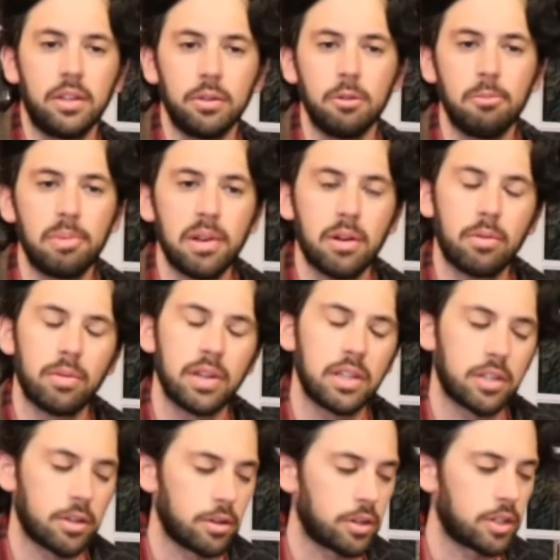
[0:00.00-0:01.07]
do a bit of
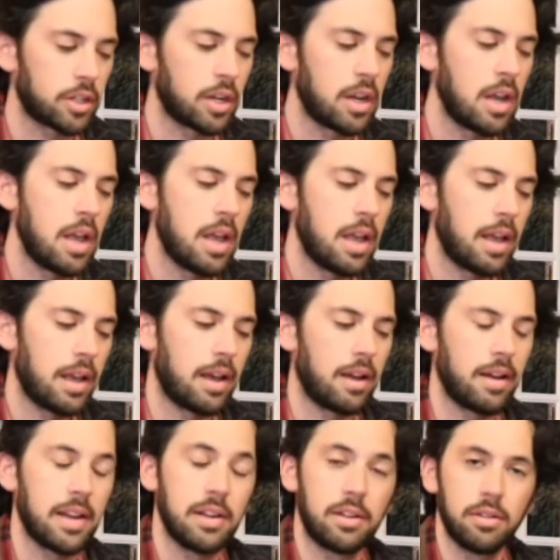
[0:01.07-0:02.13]
research,
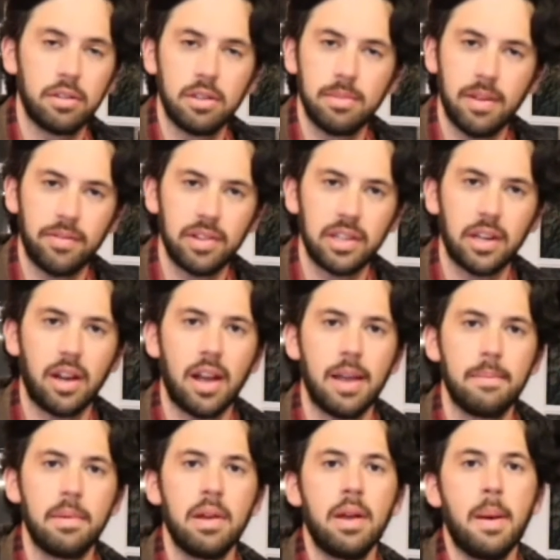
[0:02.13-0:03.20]
and do them every
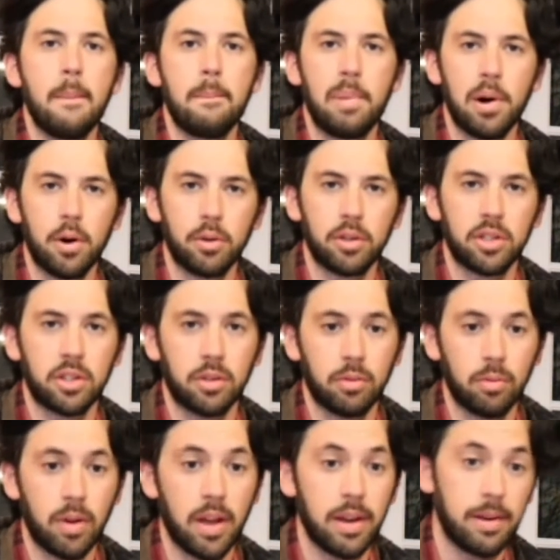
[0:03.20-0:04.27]
time
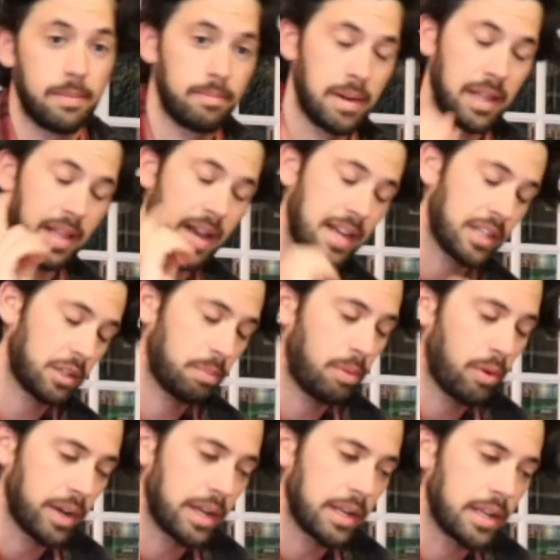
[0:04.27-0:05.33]
post-run. My last
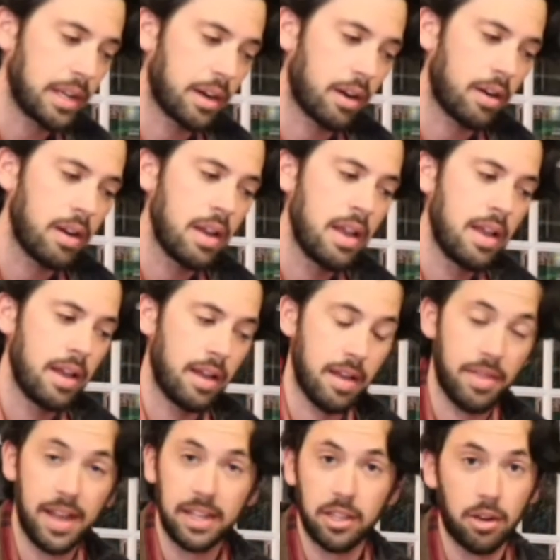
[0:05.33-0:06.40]
point here,
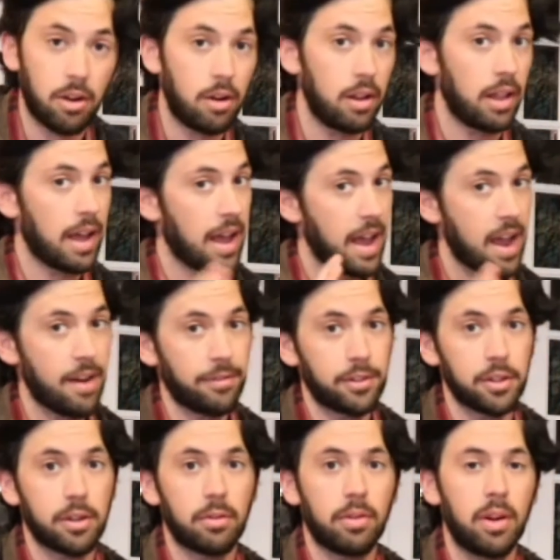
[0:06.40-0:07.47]
that's all
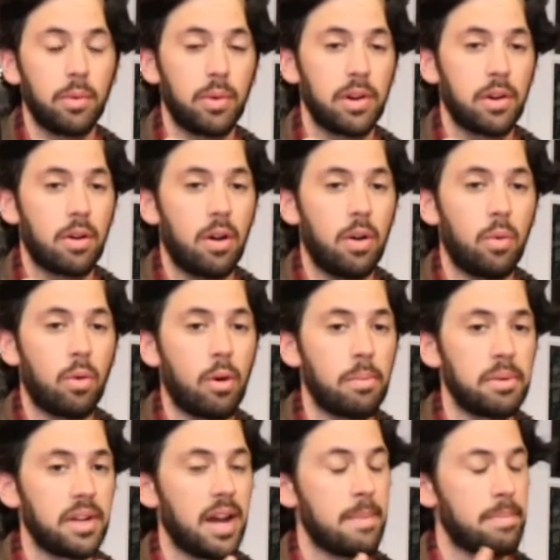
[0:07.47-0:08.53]
after your run when you're all
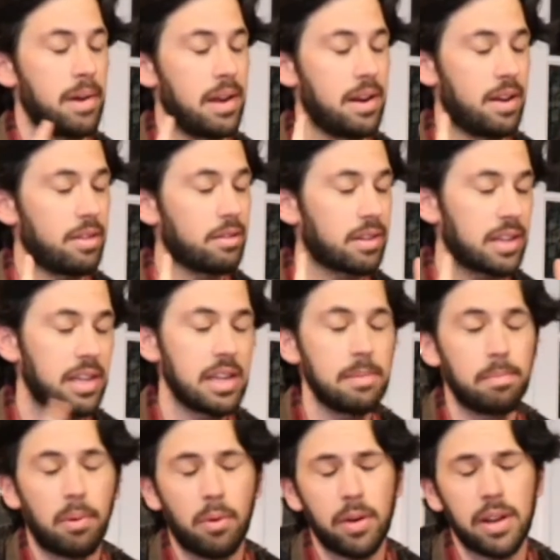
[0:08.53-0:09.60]
warmed up. Another key
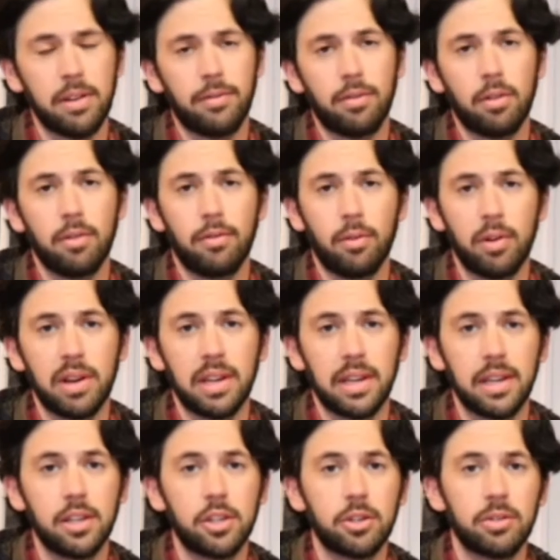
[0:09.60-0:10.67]
point for avoiding
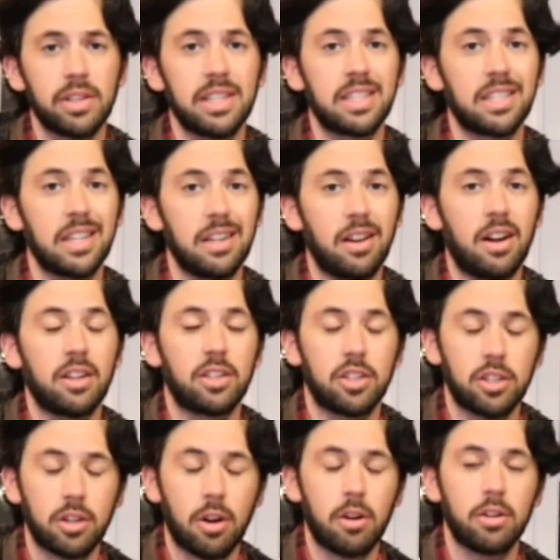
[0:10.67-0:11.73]
injury is to not
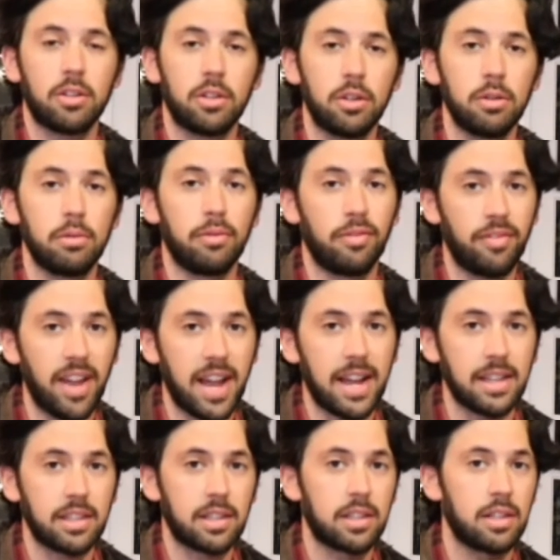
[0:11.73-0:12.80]
start too
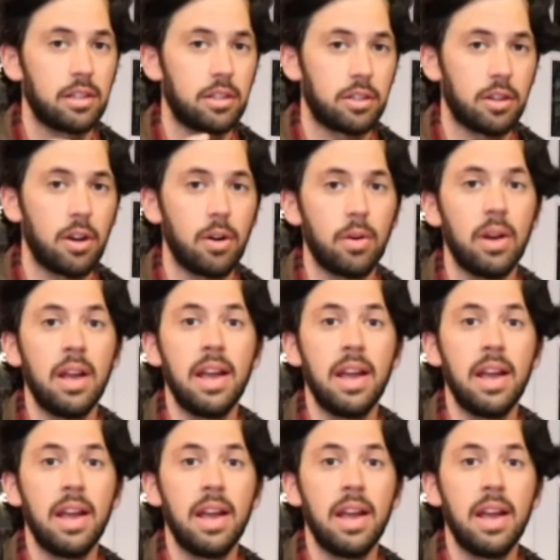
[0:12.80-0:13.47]
fast. So,